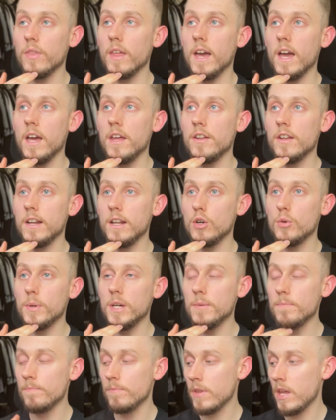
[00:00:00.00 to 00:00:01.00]
the head a little
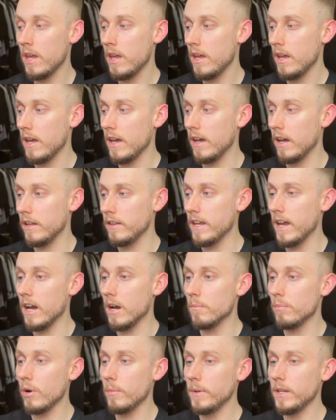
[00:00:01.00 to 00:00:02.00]
bit. And yeah,
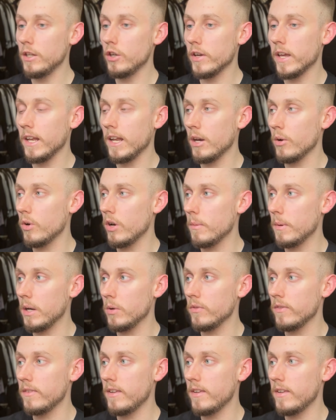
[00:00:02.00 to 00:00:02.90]
I'm probably looking out about